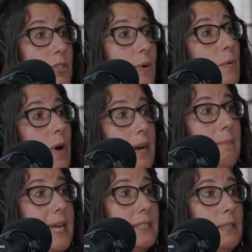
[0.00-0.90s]
do I want to
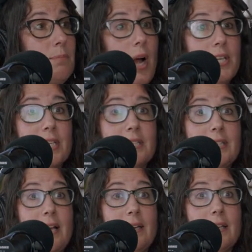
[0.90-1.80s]
make some projects
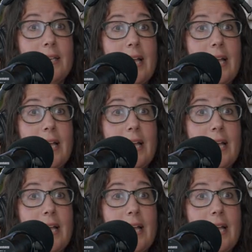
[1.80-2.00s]
that